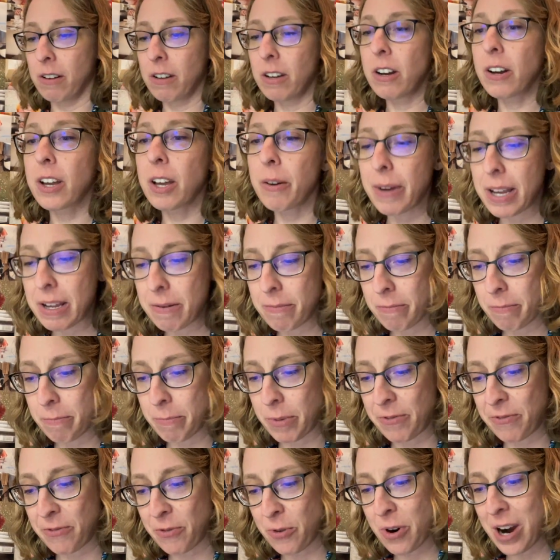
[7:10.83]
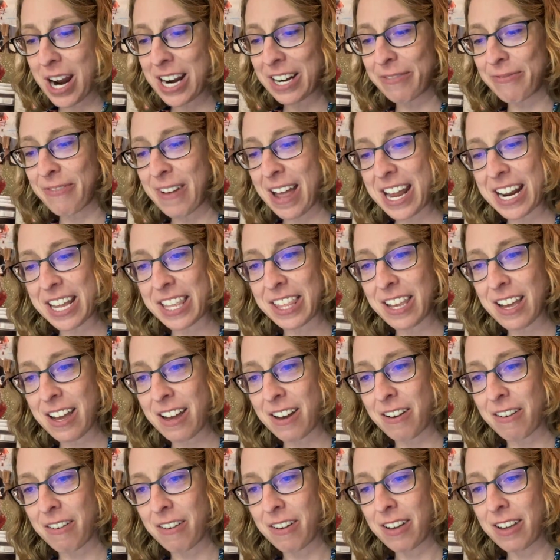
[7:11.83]
Okay, wait, before I define it
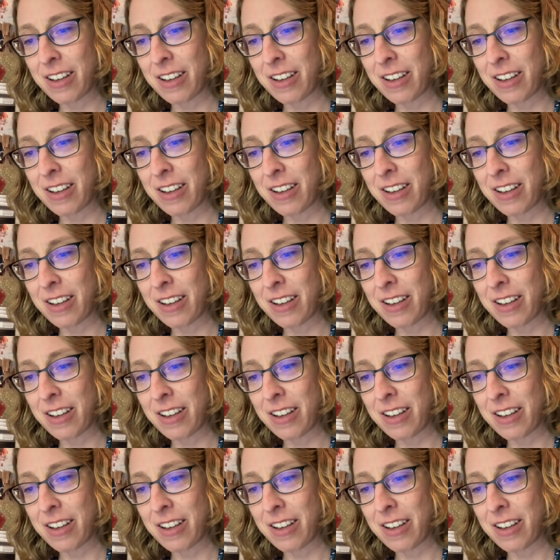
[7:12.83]
though,